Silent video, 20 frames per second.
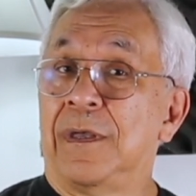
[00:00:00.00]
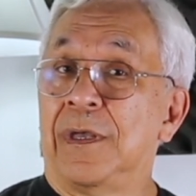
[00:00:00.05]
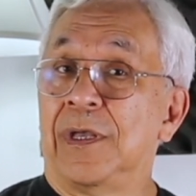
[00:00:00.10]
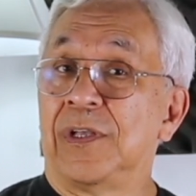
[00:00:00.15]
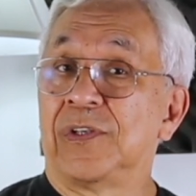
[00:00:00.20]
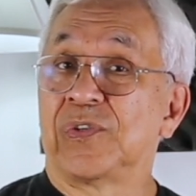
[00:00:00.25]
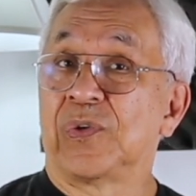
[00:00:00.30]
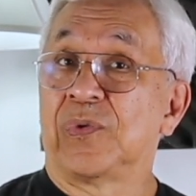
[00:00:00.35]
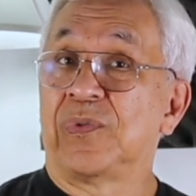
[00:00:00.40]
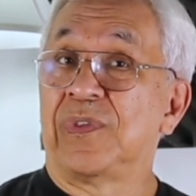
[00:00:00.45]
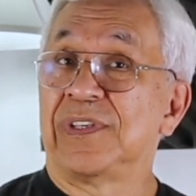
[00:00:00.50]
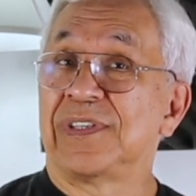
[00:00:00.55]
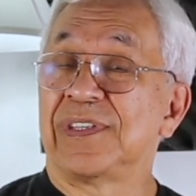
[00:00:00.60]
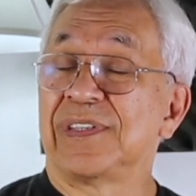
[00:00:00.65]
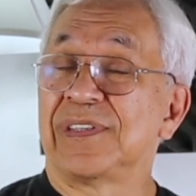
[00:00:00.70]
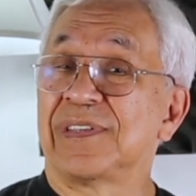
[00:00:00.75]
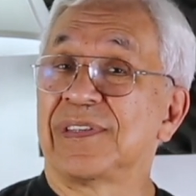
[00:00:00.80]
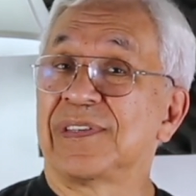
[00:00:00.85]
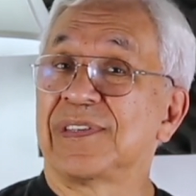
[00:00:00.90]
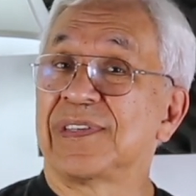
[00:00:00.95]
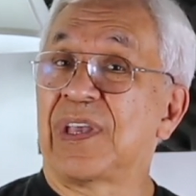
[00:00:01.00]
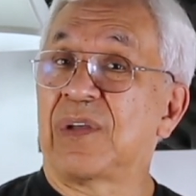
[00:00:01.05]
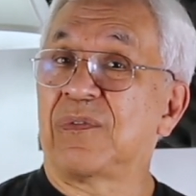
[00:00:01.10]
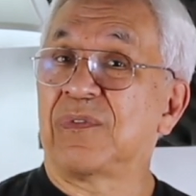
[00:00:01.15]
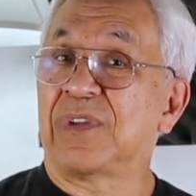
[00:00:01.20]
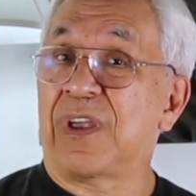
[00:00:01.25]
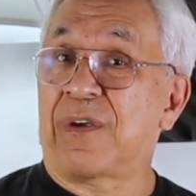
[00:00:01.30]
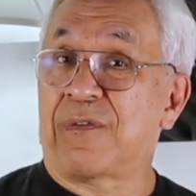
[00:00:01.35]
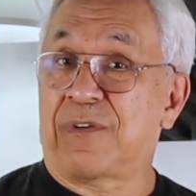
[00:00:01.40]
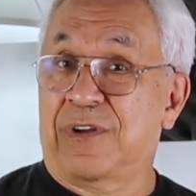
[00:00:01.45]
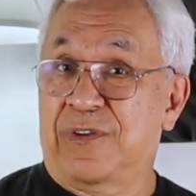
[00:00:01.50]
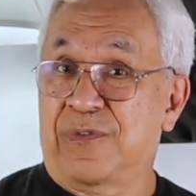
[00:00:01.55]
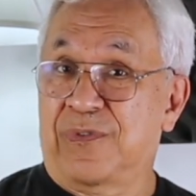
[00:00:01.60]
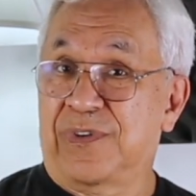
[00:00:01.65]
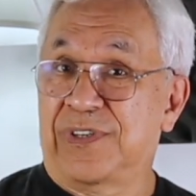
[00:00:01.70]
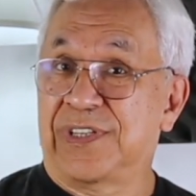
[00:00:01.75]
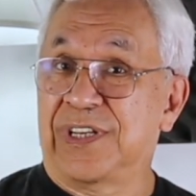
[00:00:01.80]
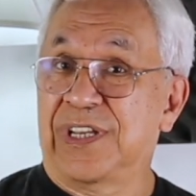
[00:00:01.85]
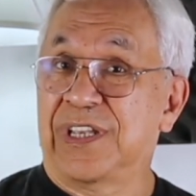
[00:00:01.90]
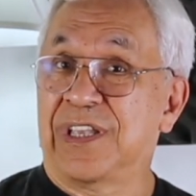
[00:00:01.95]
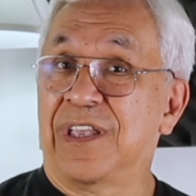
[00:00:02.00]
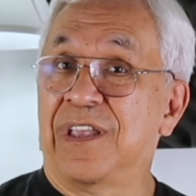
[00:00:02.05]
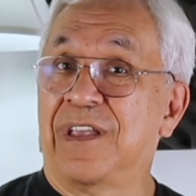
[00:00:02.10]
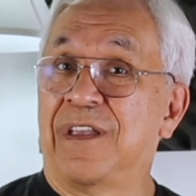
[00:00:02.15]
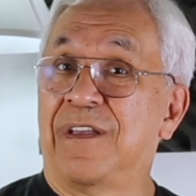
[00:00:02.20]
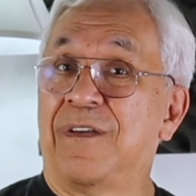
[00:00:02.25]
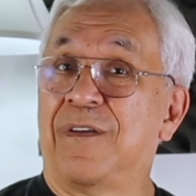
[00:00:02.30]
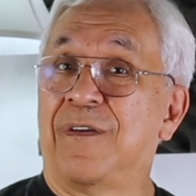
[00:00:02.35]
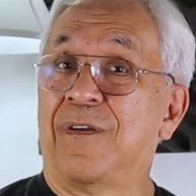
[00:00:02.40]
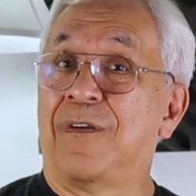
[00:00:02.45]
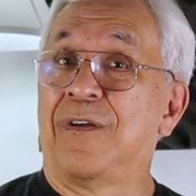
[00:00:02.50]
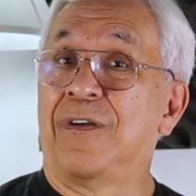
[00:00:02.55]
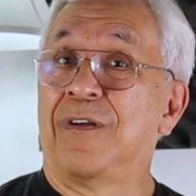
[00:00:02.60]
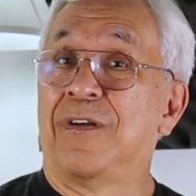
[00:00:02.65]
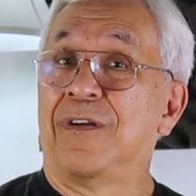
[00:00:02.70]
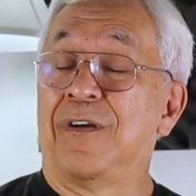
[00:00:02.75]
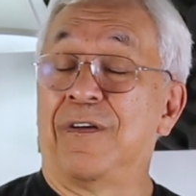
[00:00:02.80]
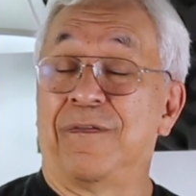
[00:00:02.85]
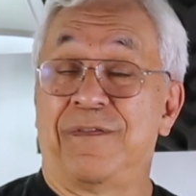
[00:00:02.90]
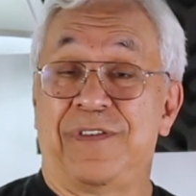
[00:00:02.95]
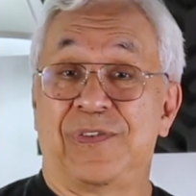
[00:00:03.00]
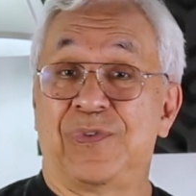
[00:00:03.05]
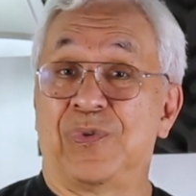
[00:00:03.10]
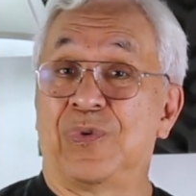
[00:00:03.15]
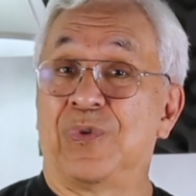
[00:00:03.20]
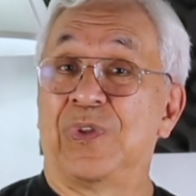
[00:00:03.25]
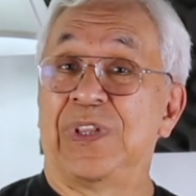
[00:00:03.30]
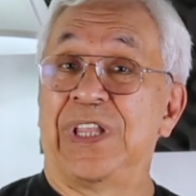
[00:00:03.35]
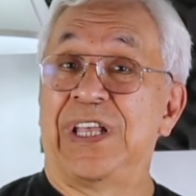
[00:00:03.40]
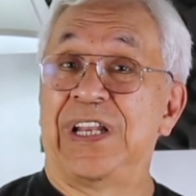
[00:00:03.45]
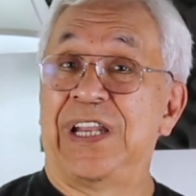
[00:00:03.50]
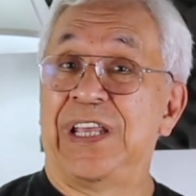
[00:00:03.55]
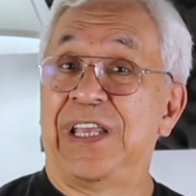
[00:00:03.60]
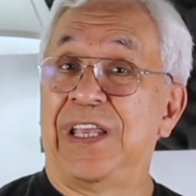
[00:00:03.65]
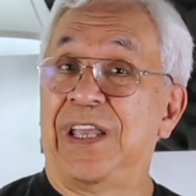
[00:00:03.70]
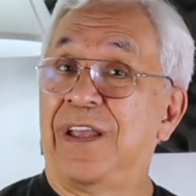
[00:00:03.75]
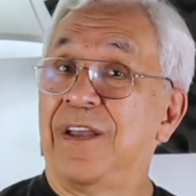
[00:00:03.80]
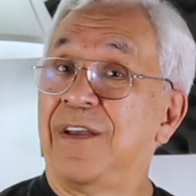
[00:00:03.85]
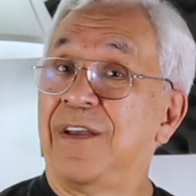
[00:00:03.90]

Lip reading: And so this is the sound characteristic of this ukulele.